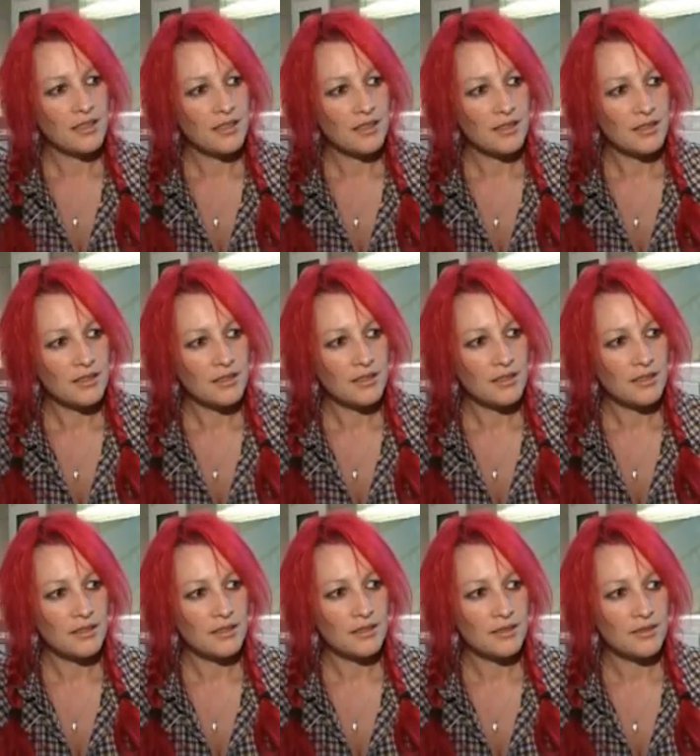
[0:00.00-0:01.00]
of the uh,
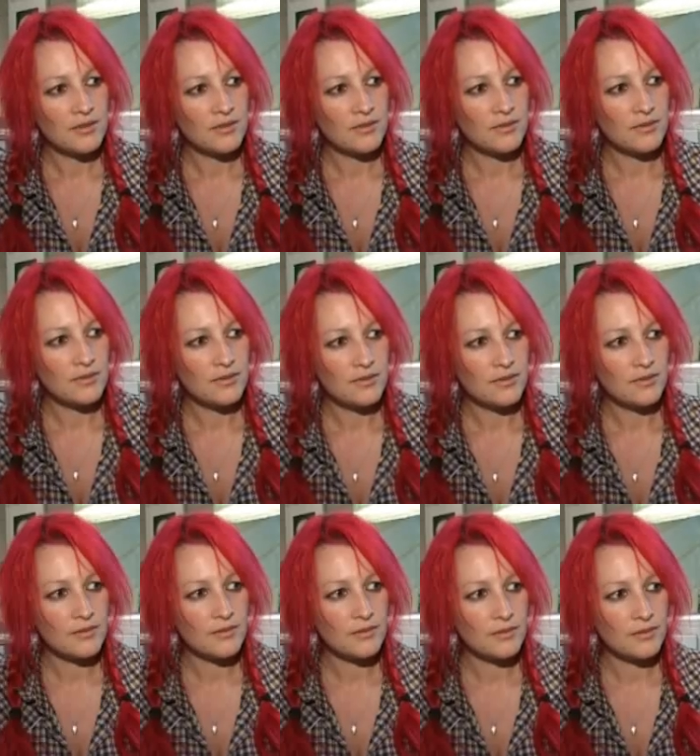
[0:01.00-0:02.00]
the no
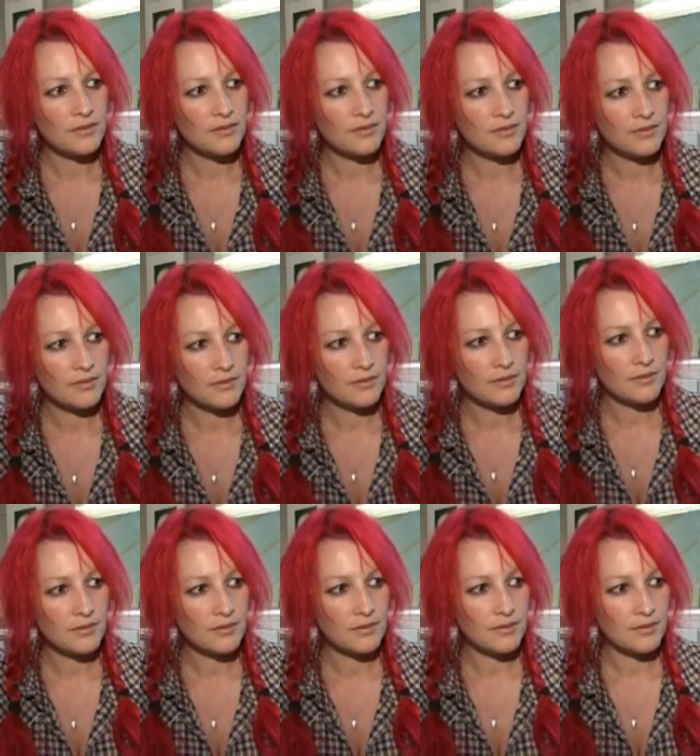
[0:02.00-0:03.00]
holds barred approach to
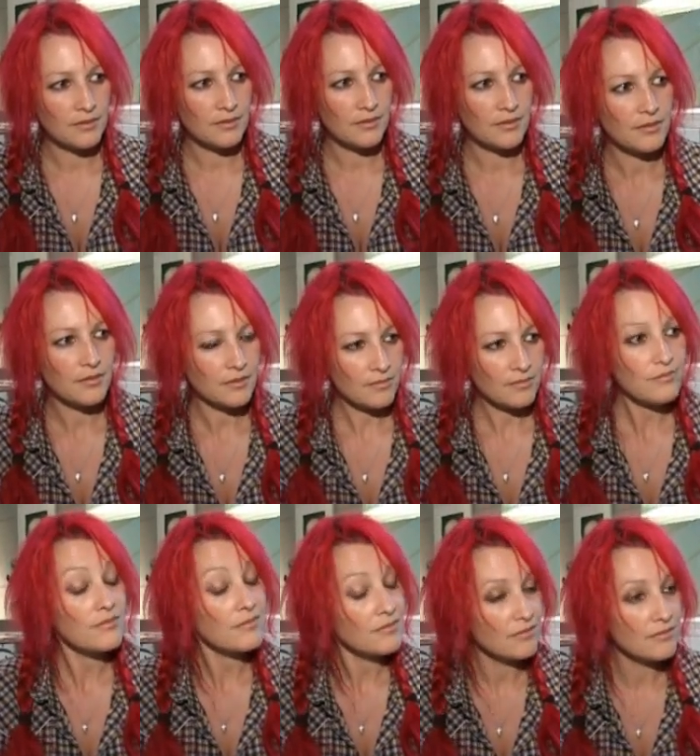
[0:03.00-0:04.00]
the final, both the
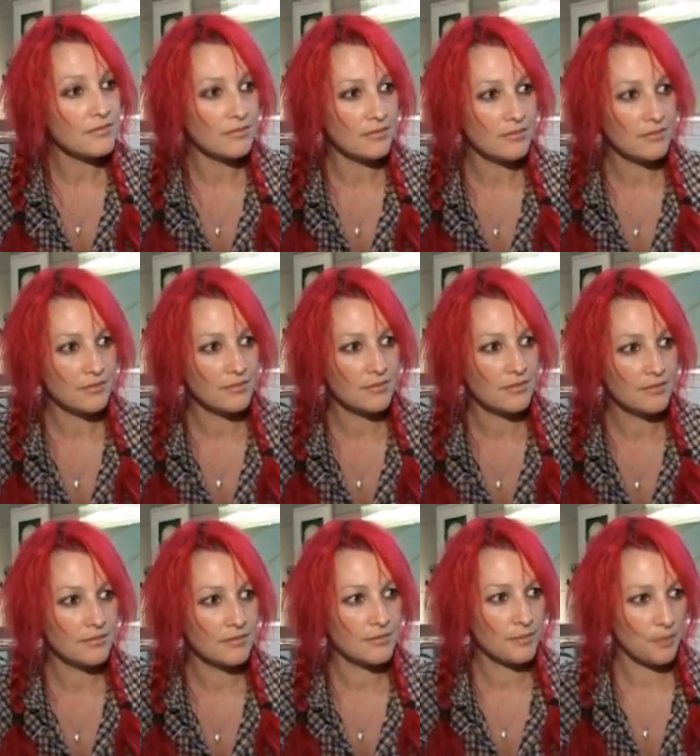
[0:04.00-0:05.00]
comic book and the movie,
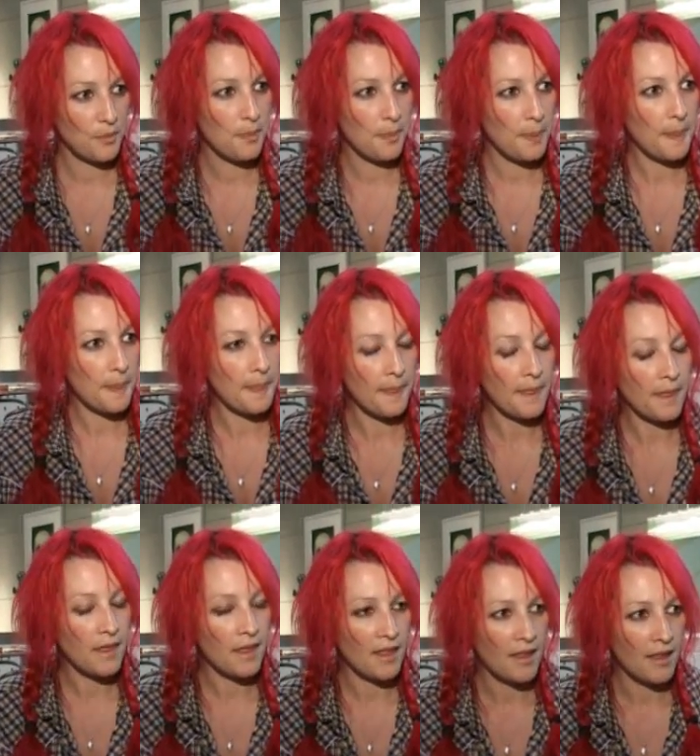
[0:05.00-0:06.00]
from you know, read the script
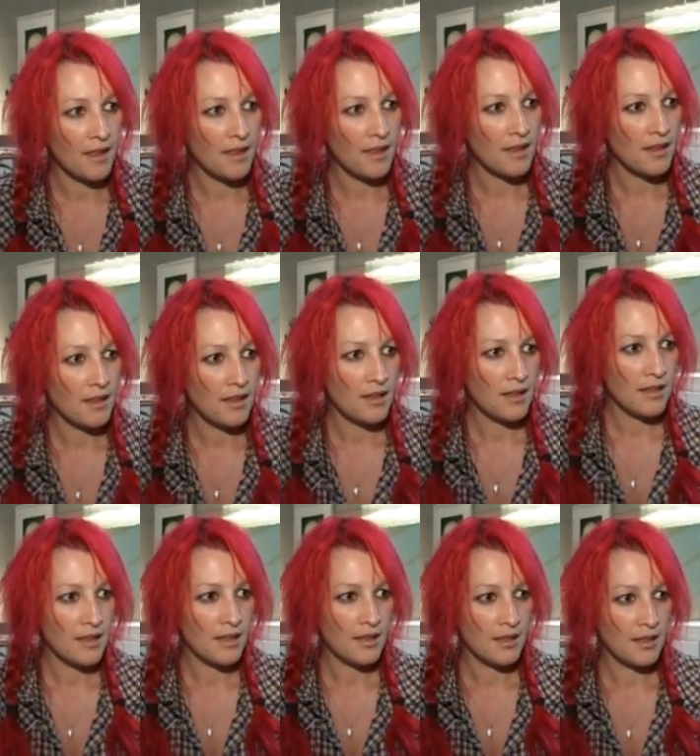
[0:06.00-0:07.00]
and uh,
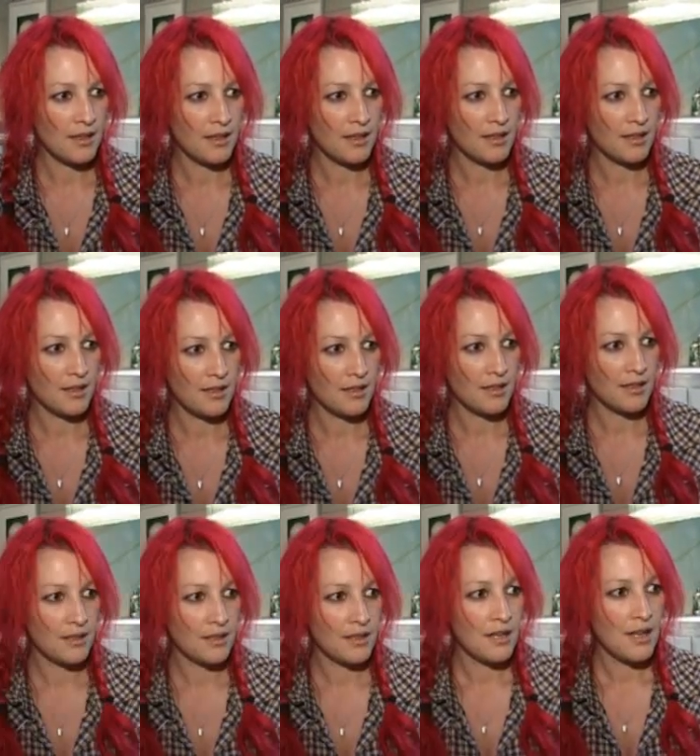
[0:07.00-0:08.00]
it, it, doesn't hold
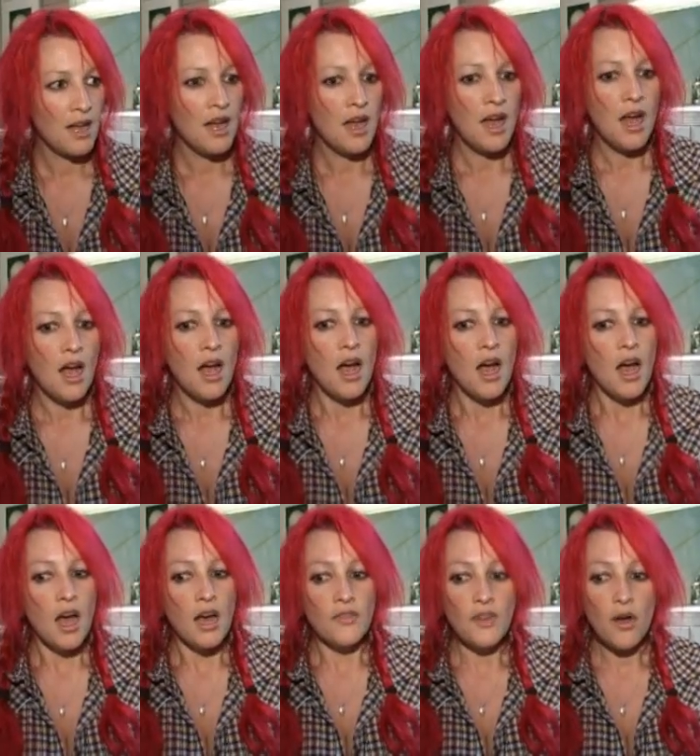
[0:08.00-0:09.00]
back. I mean.
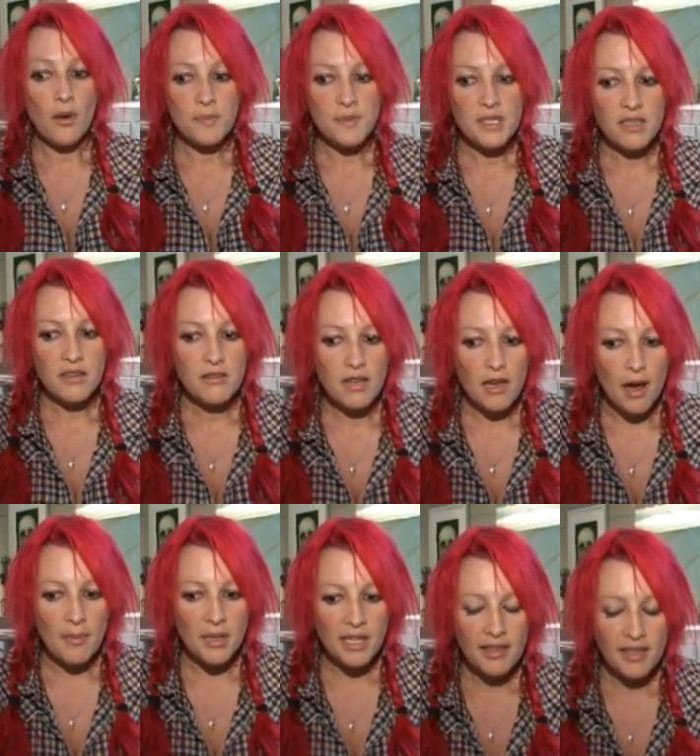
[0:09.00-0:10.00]
No, absolutely.
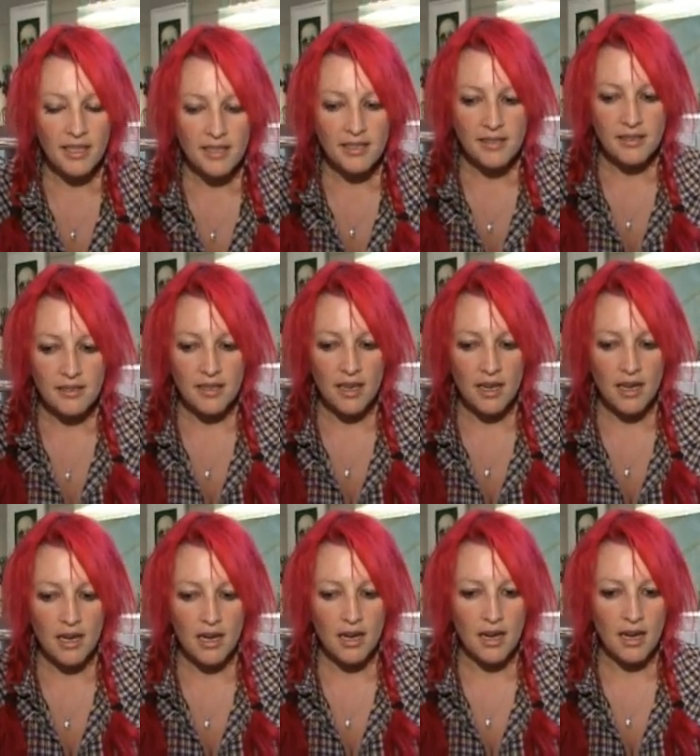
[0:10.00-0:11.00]
I mean, I think it's
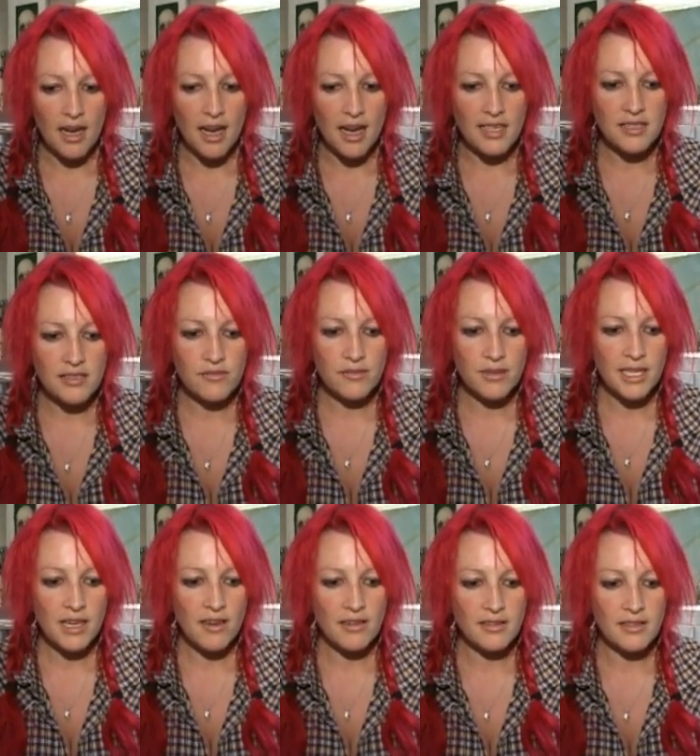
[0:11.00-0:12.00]
uh, it's
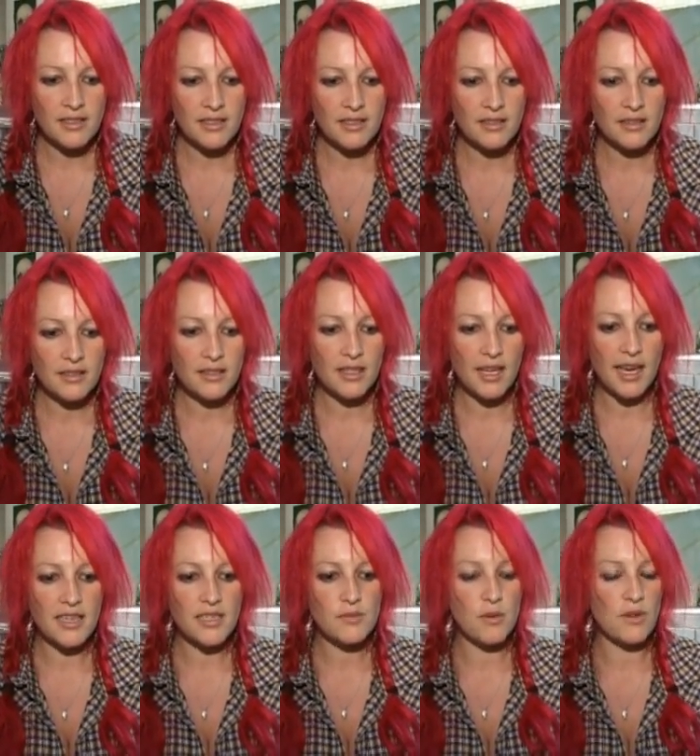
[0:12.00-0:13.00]
really hard to
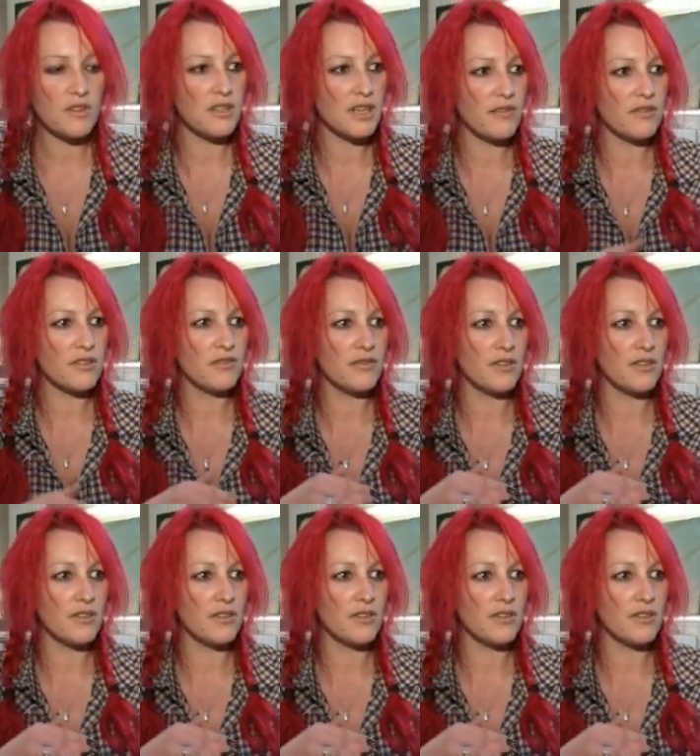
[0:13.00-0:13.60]
gauge what the level of